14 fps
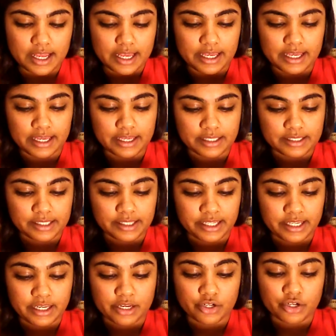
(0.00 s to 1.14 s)
is the
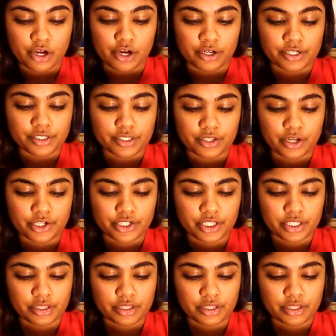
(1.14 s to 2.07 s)
NARS Larger